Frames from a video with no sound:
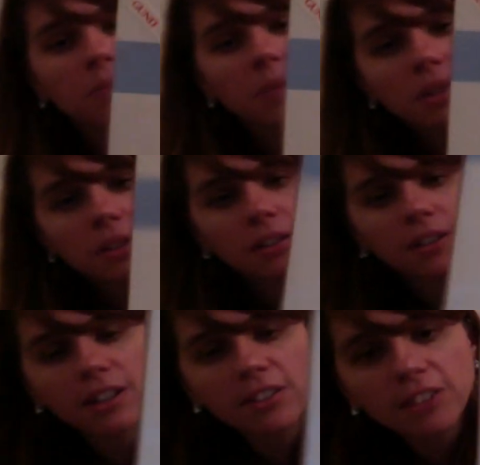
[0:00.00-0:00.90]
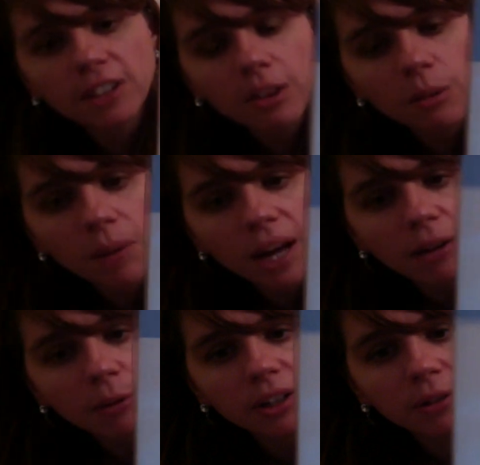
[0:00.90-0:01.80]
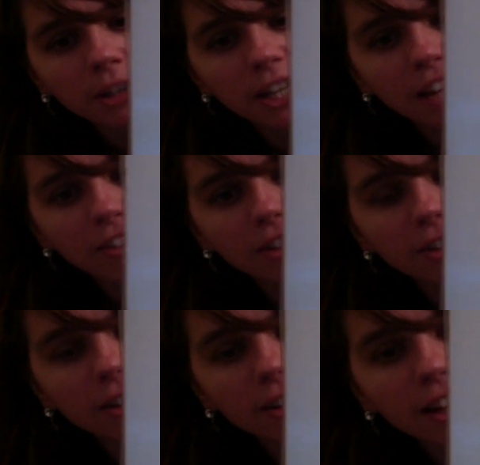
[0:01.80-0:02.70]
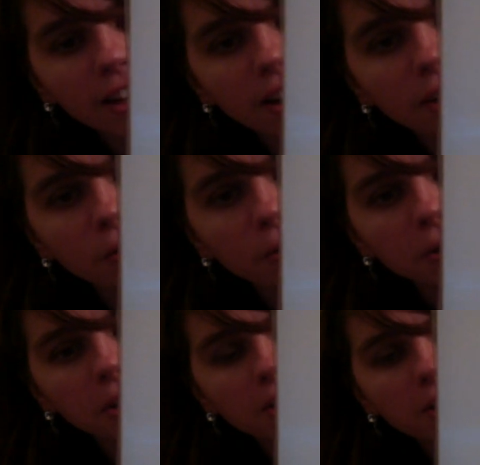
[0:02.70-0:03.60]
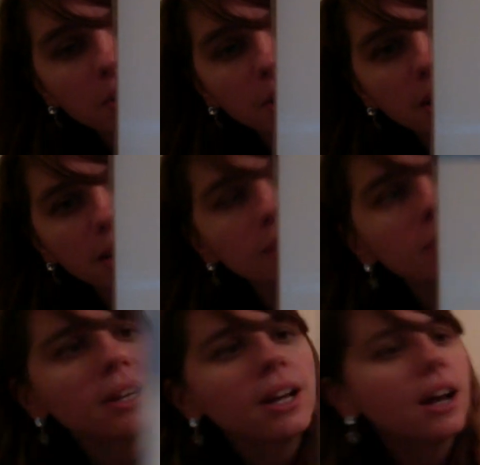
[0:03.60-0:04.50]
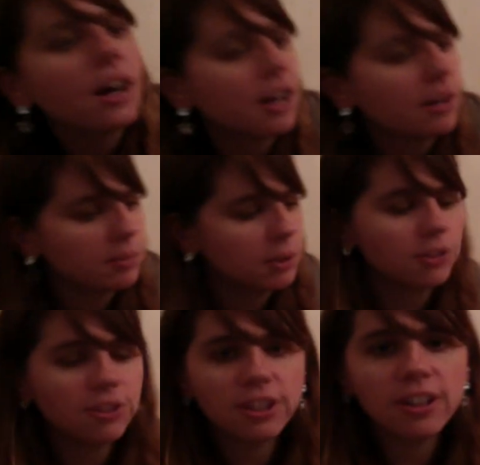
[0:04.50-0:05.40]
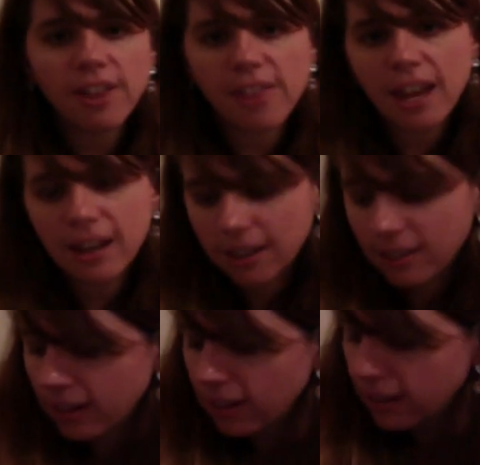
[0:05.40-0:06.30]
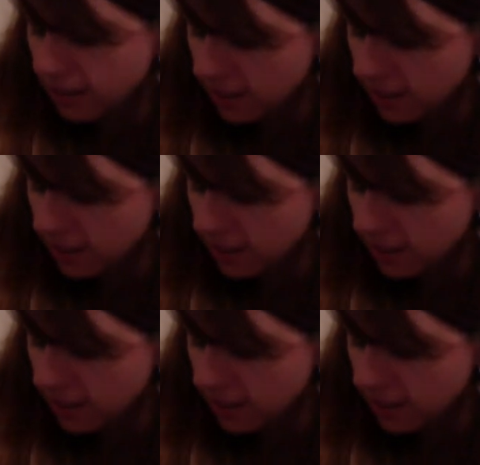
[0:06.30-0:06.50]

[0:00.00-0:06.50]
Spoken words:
You can kind of see on the back what it will actually look like unfolded, so pretty cute. Good deal on that, I think.